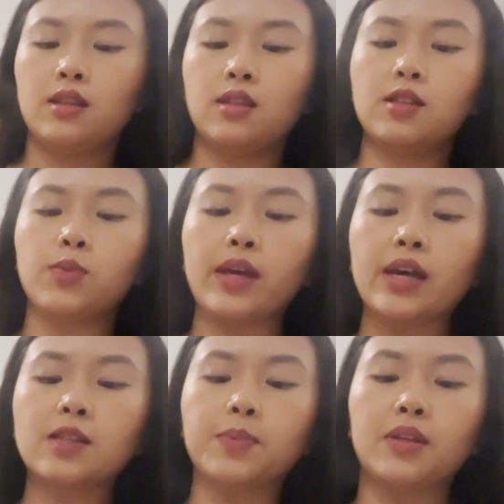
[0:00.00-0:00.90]
This week
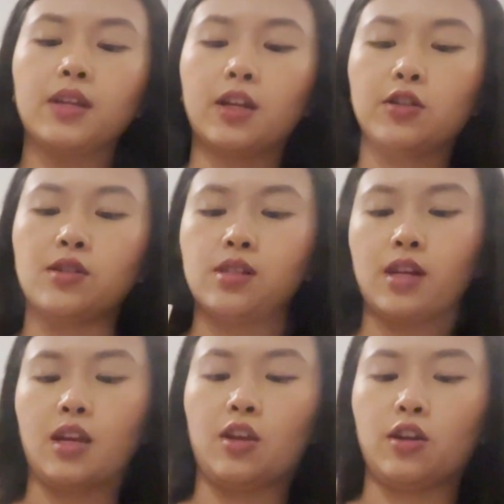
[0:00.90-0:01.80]
has been
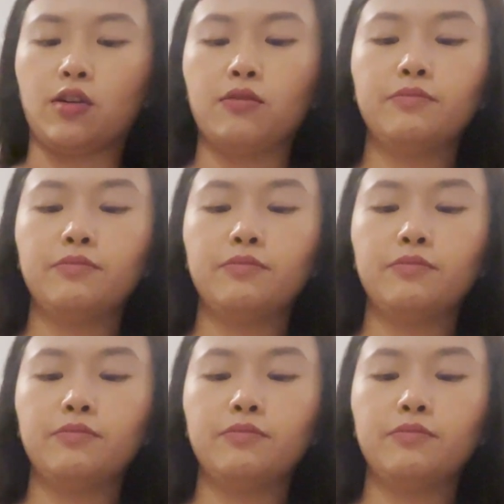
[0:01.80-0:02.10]
interesting, you know.